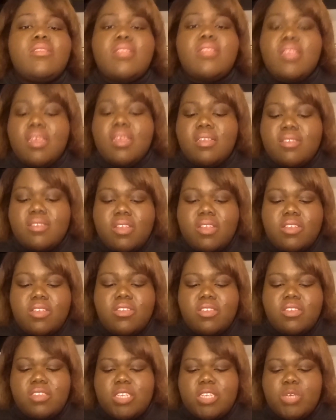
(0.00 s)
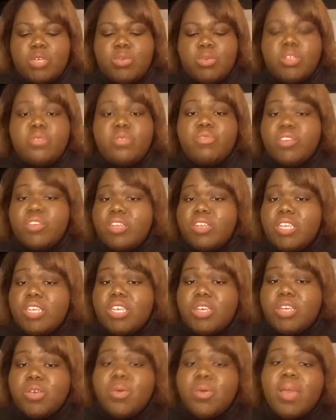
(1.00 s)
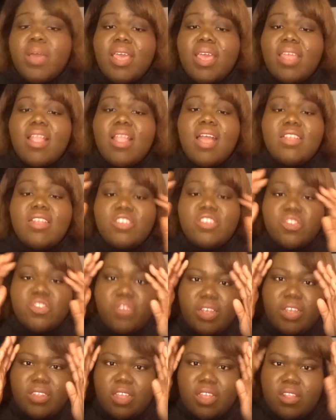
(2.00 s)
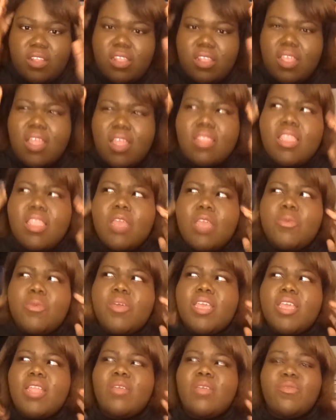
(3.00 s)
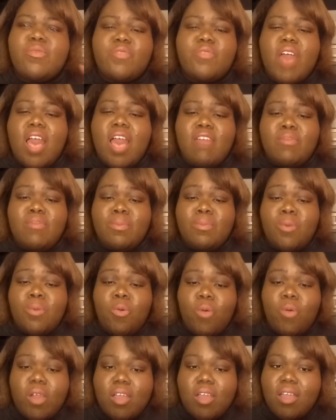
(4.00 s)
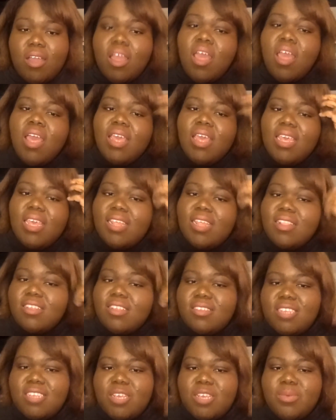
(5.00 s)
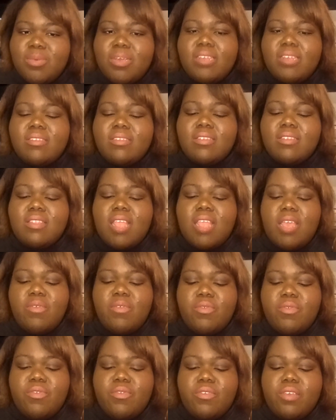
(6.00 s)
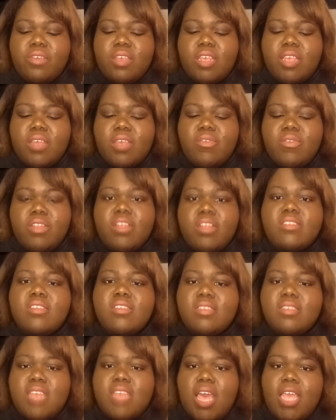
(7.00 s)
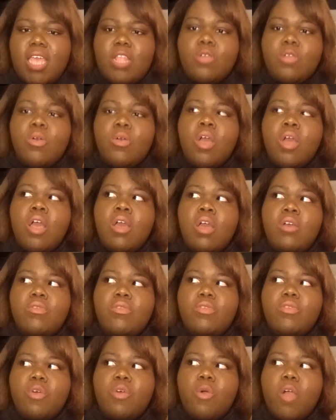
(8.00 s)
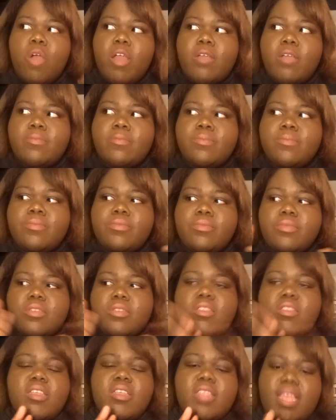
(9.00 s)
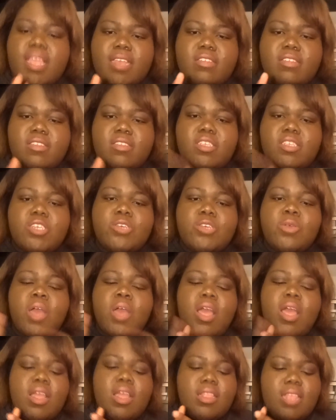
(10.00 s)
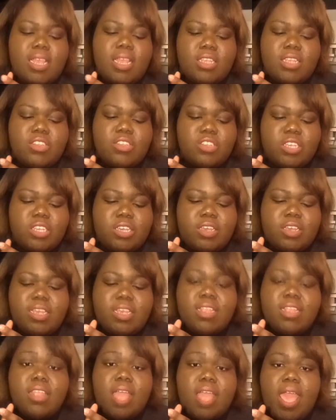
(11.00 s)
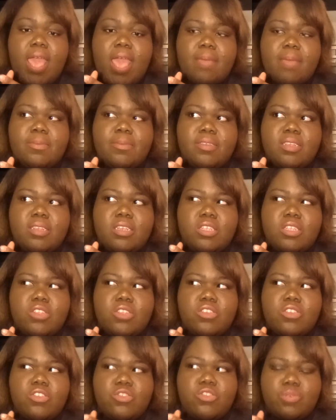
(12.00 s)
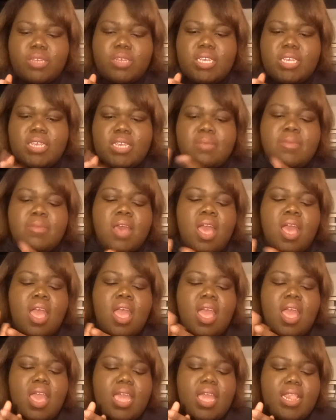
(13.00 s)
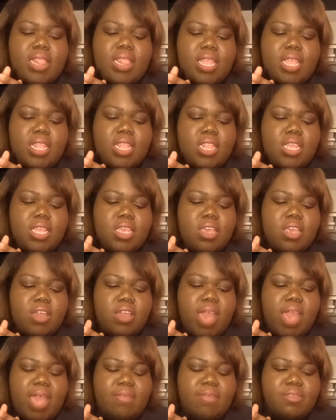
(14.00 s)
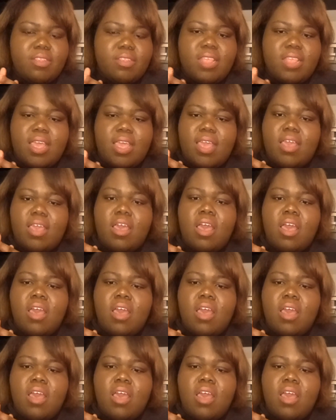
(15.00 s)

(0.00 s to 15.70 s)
this is the series for you. And I just found out that I think we're getting 5 more in the series. They've given us a title for the next 2 next year in Absent Dream, and then the year after that